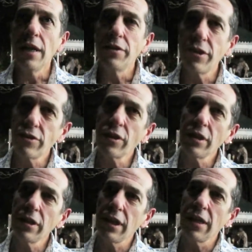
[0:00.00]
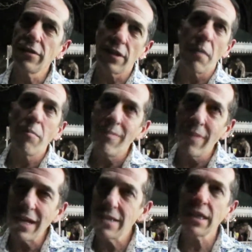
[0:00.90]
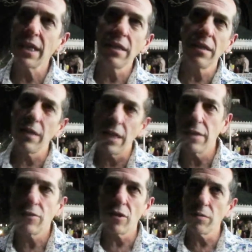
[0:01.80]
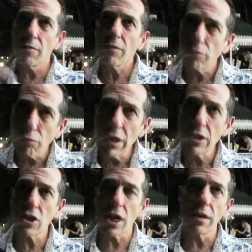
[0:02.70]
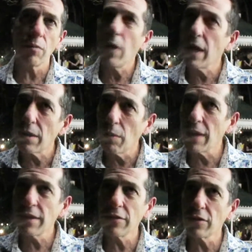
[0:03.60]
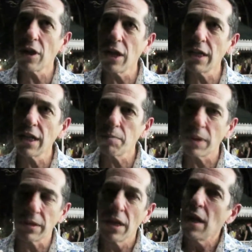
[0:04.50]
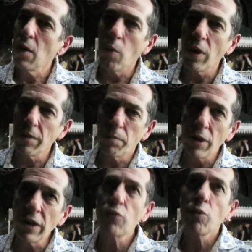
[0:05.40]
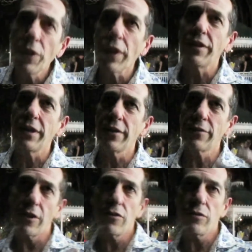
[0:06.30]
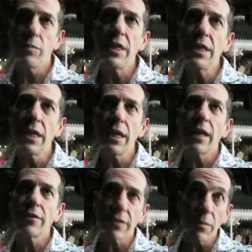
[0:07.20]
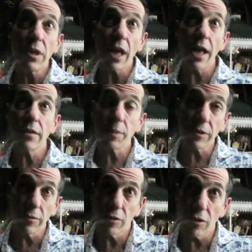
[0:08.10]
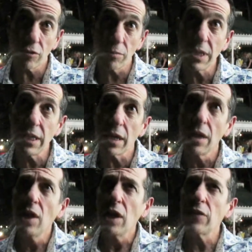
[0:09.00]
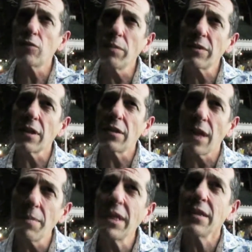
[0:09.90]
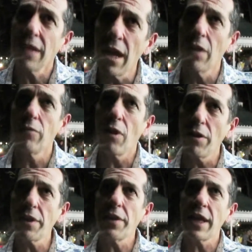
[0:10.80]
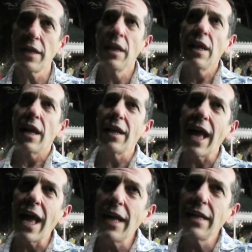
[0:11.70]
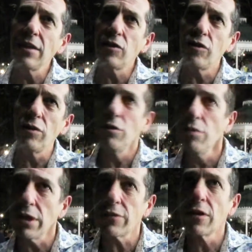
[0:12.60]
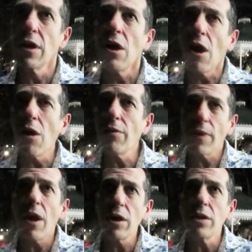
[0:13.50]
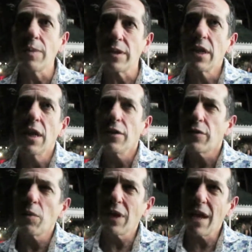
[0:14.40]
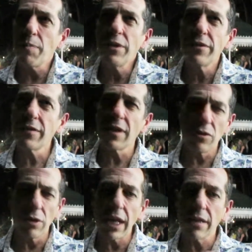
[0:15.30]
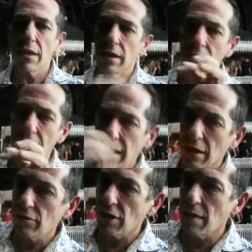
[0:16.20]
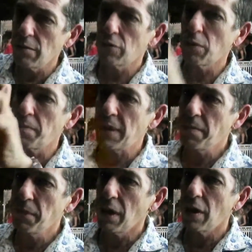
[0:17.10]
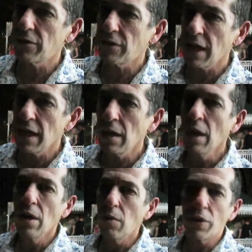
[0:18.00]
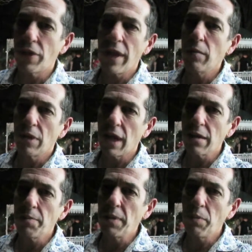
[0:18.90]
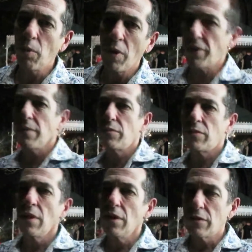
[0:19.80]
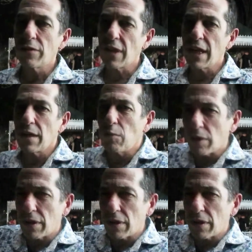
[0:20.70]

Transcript: Digital is amazing in terms of its reach and the way things are going in it, but what it brings with it is social media, and some of the aspects of social media, it's almost a dumbing down rather than an adding to nuance of argument. So what happens is that you get the little echo chambers where people are saying what other people want them to say and